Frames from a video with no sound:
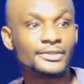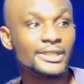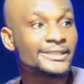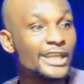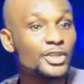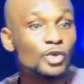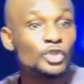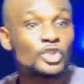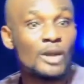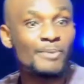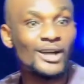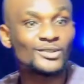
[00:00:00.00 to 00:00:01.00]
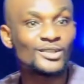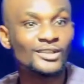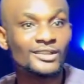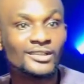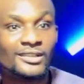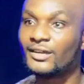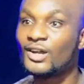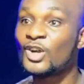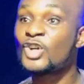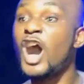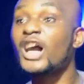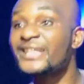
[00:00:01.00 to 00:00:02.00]
He said you won't drop out.
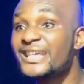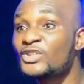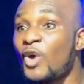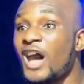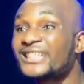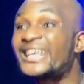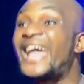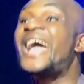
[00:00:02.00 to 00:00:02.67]
God is what?